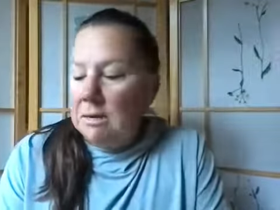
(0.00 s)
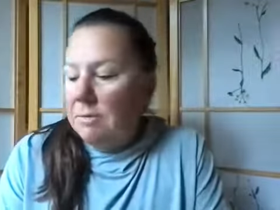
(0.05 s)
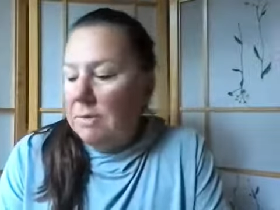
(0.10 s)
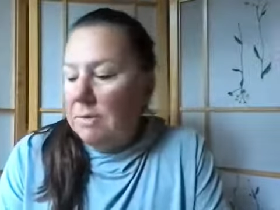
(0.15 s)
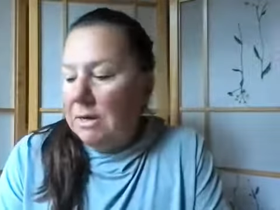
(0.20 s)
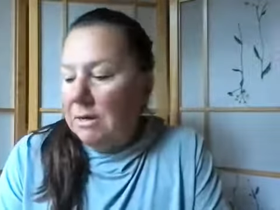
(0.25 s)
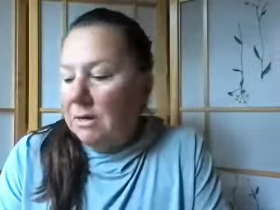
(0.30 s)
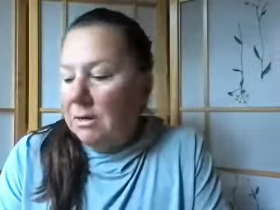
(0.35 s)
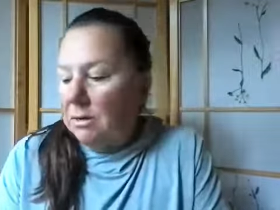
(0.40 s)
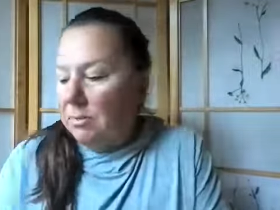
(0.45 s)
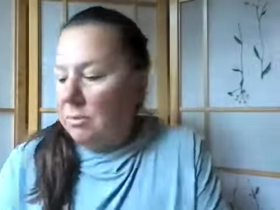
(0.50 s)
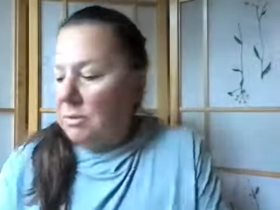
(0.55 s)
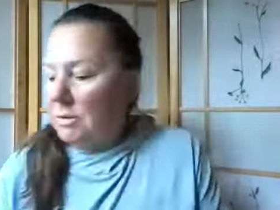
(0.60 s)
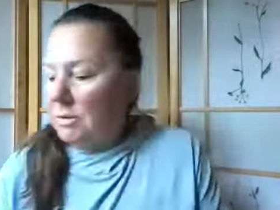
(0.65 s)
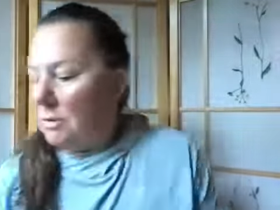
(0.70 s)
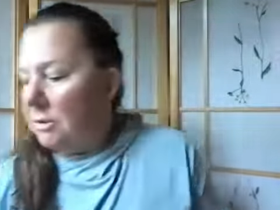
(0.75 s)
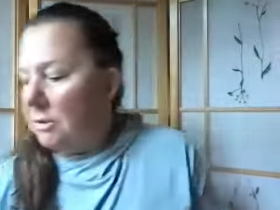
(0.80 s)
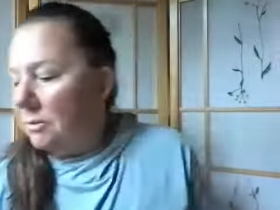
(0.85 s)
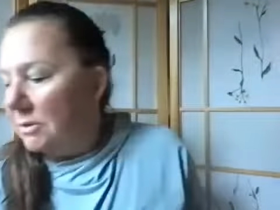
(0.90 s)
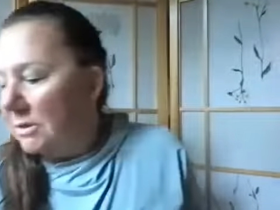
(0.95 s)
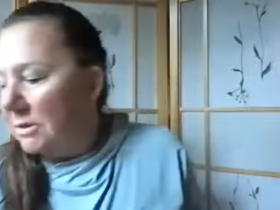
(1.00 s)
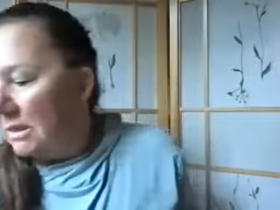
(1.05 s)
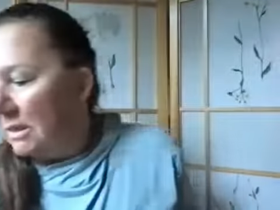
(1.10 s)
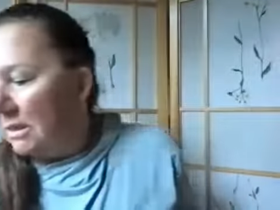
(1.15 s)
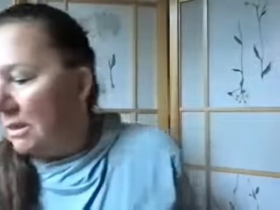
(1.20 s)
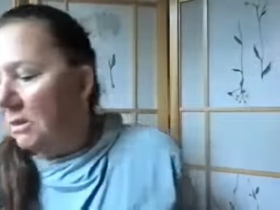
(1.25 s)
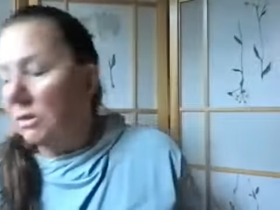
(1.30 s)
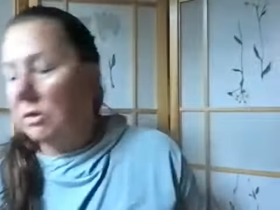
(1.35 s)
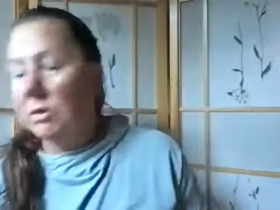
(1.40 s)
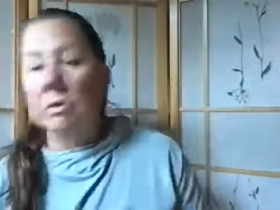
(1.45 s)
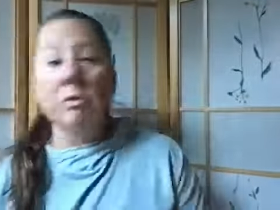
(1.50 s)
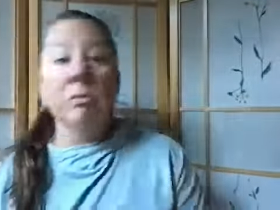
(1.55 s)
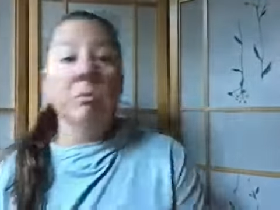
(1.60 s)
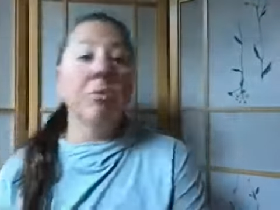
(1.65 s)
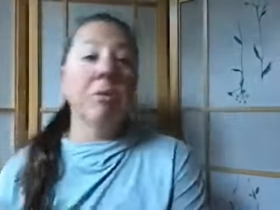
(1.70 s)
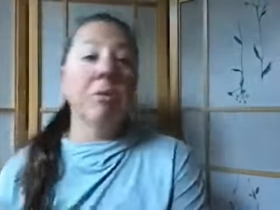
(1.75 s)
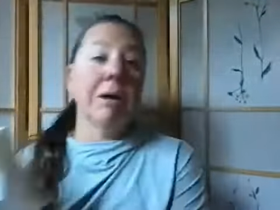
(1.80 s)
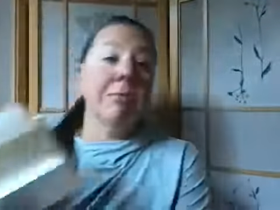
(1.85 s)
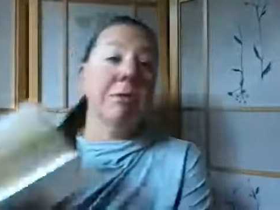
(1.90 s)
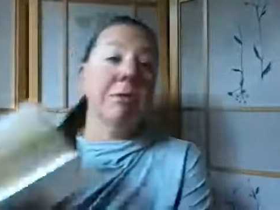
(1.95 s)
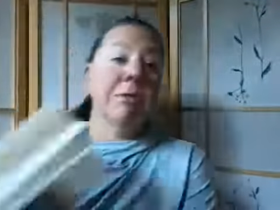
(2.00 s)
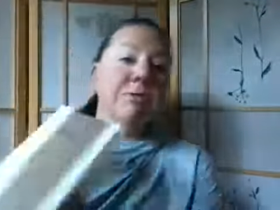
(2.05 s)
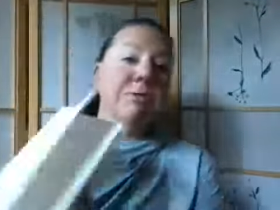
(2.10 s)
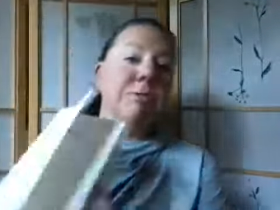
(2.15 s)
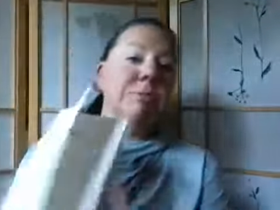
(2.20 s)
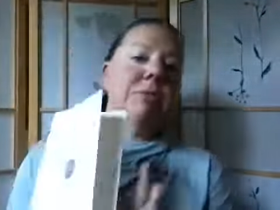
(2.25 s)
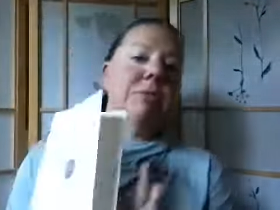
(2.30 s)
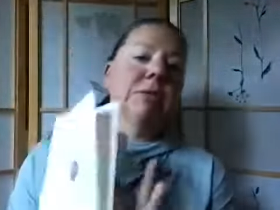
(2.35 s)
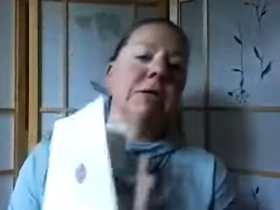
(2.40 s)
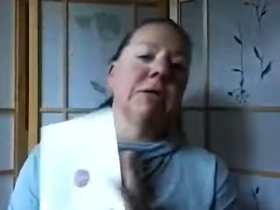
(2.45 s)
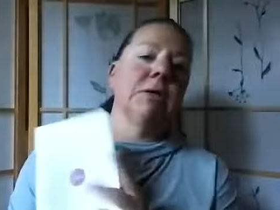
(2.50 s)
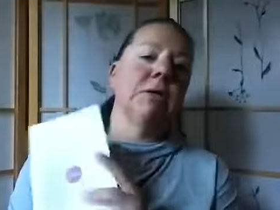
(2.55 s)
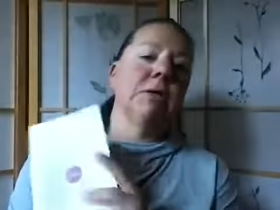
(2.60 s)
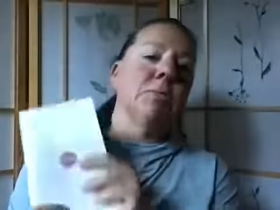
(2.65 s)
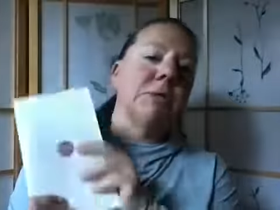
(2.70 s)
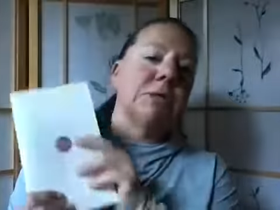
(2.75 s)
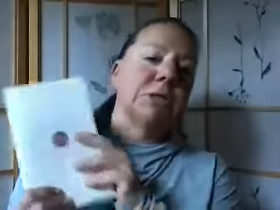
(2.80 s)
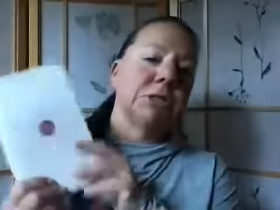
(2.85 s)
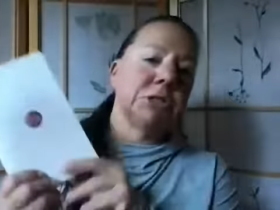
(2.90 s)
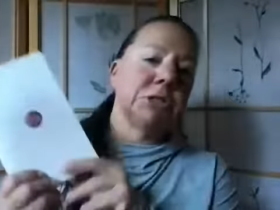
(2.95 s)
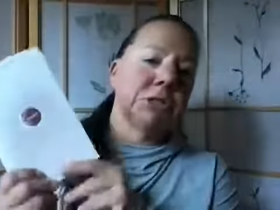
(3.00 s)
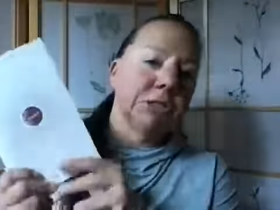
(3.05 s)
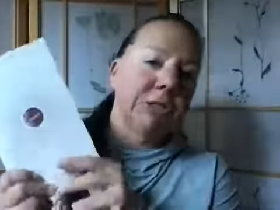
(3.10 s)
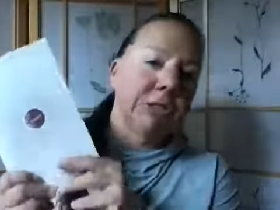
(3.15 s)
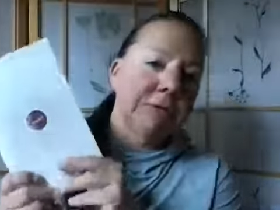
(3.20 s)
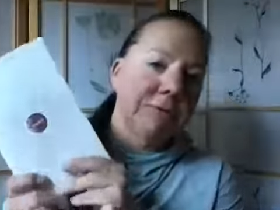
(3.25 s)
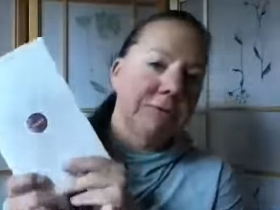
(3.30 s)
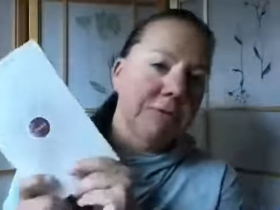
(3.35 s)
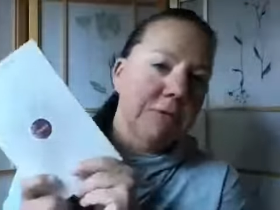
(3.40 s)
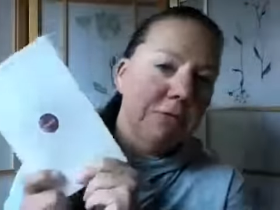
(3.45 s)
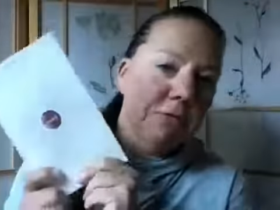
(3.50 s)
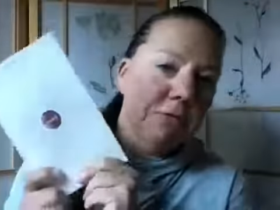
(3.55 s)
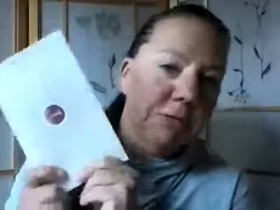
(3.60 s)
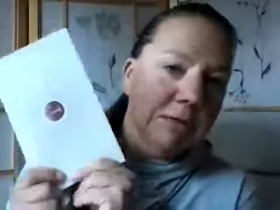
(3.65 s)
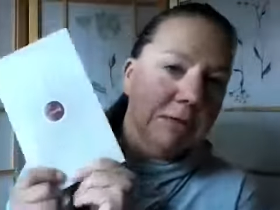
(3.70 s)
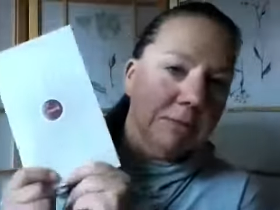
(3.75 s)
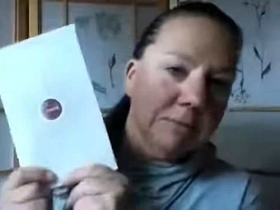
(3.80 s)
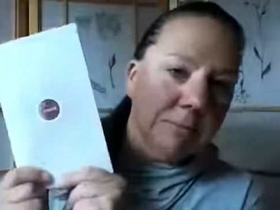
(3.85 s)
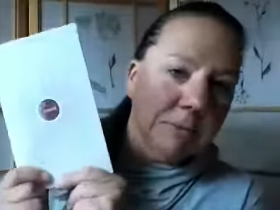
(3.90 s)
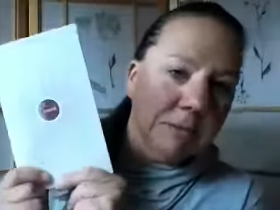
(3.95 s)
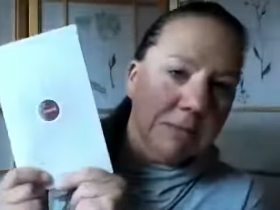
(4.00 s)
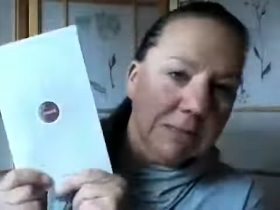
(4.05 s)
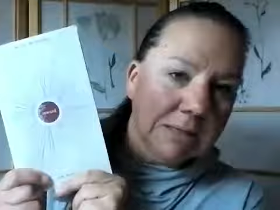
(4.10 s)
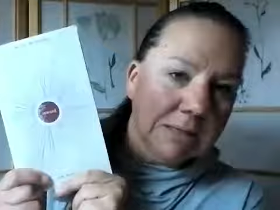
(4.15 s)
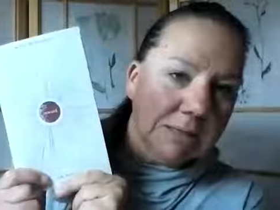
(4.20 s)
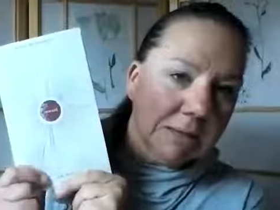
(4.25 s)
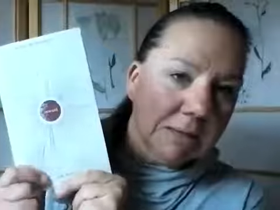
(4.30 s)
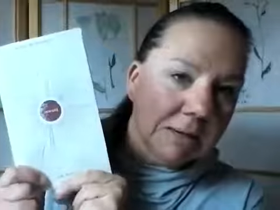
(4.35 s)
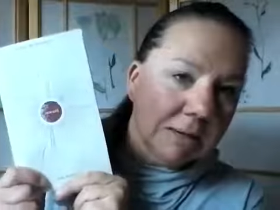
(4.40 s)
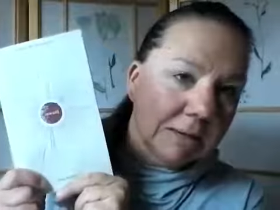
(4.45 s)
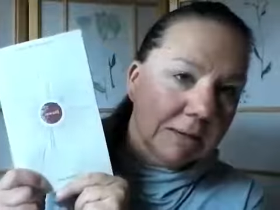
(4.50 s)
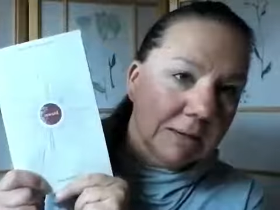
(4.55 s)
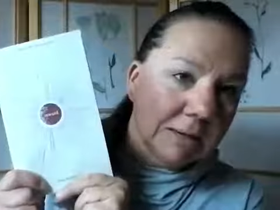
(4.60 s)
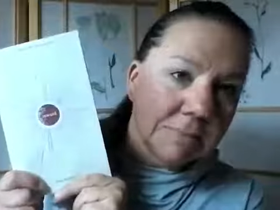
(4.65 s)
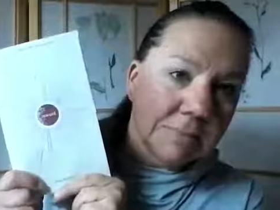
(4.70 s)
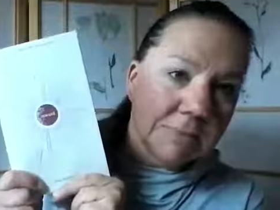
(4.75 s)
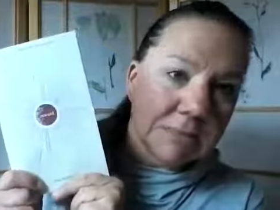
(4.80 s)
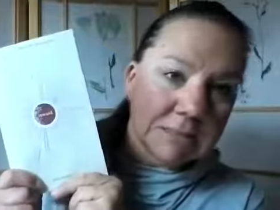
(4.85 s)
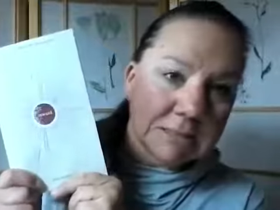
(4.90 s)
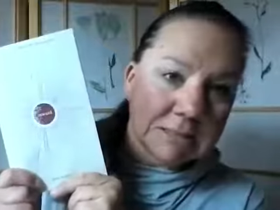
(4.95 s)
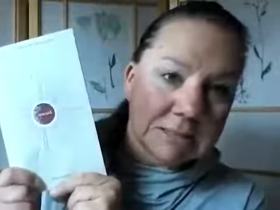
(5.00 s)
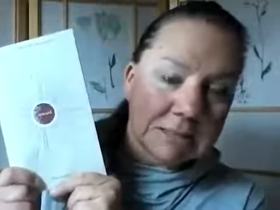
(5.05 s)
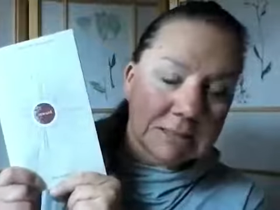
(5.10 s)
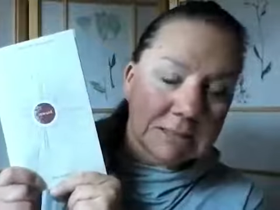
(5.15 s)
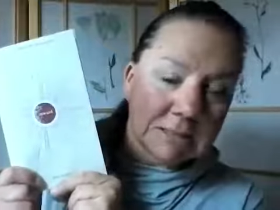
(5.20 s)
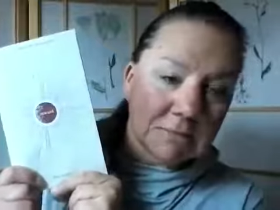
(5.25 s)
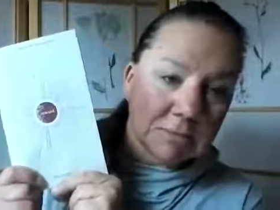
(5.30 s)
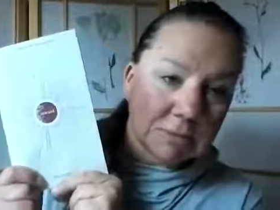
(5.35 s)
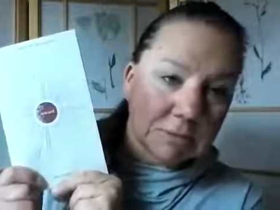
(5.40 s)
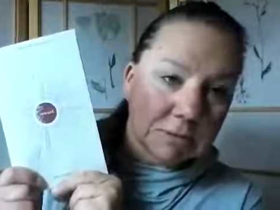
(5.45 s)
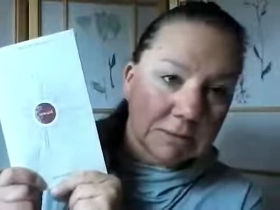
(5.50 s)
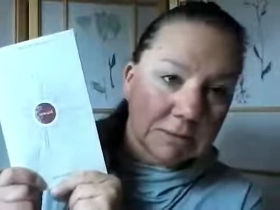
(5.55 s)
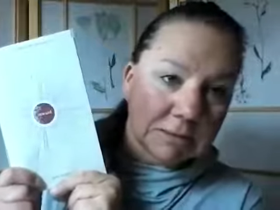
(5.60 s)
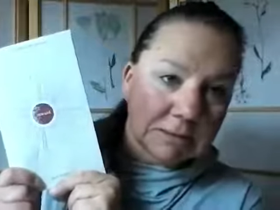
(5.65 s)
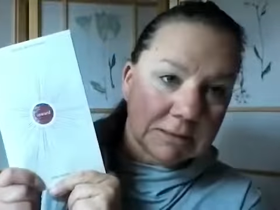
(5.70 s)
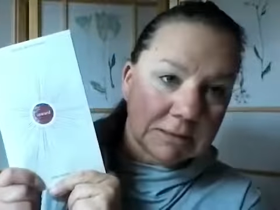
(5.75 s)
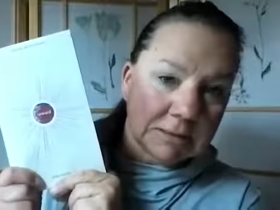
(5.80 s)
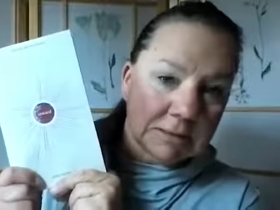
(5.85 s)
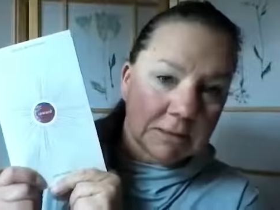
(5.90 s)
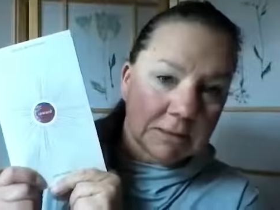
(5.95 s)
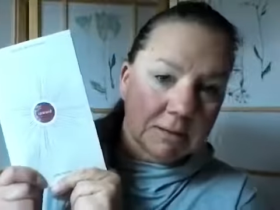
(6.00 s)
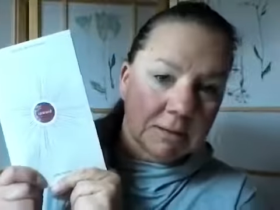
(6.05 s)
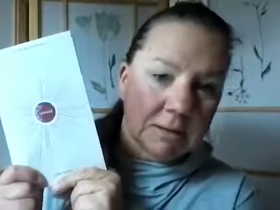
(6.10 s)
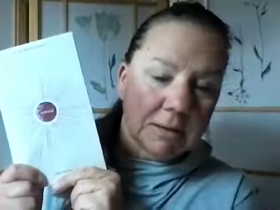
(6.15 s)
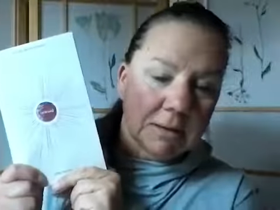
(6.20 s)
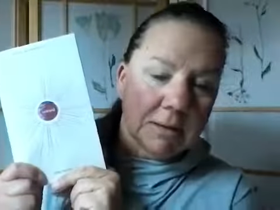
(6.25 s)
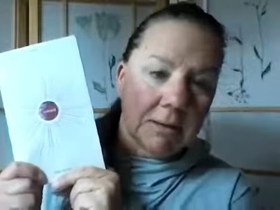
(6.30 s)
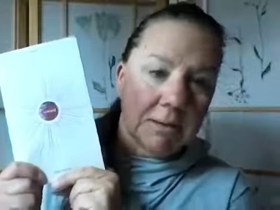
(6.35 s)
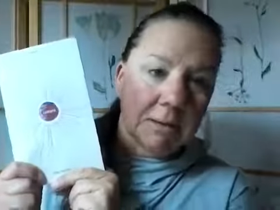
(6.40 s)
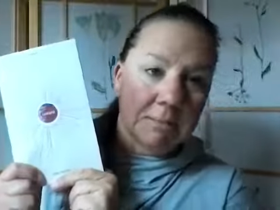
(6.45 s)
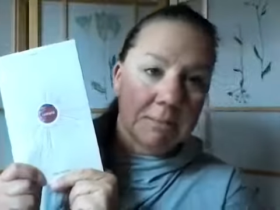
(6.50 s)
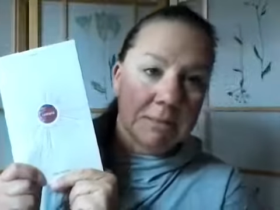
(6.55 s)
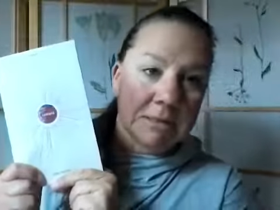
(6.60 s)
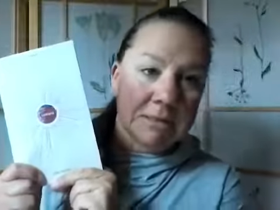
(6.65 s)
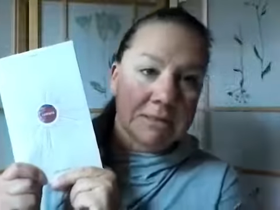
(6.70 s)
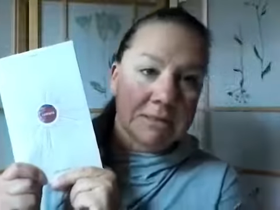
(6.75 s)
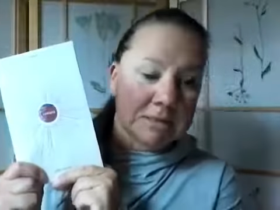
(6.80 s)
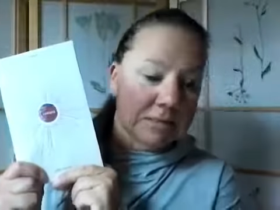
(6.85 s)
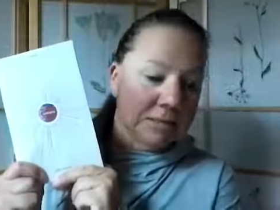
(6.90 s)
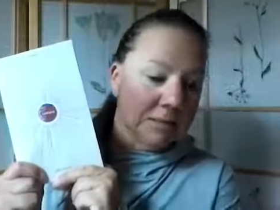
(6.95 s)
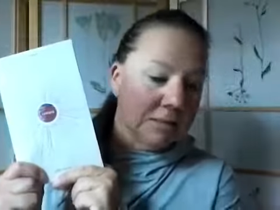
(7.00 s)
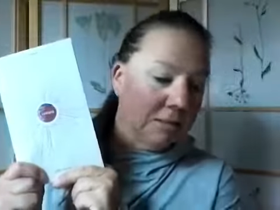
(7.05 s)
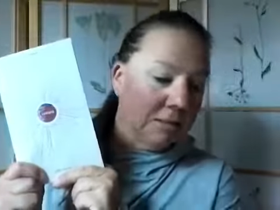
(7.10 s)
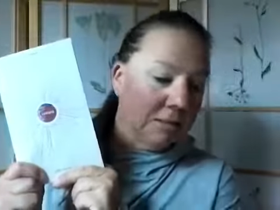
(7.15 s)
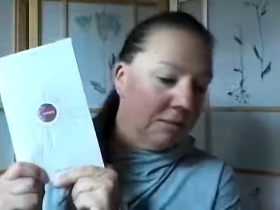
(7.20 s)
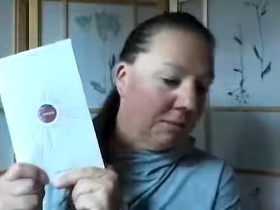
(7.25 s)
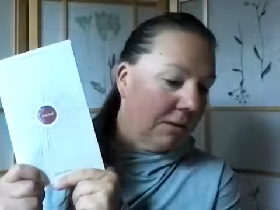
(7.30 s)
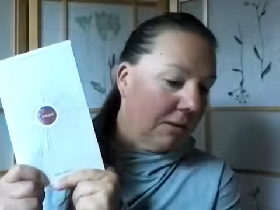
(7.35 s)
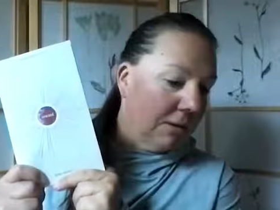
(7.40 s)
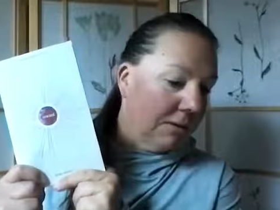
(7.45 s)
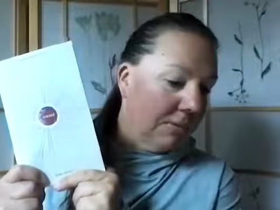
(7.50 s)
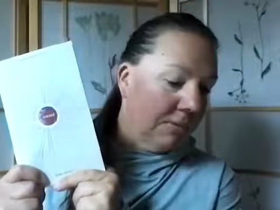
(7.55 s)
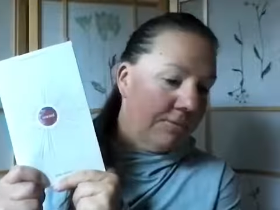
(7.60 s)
where we're using Jung Pueblo's book, which if you can pick it up, it's really an amazing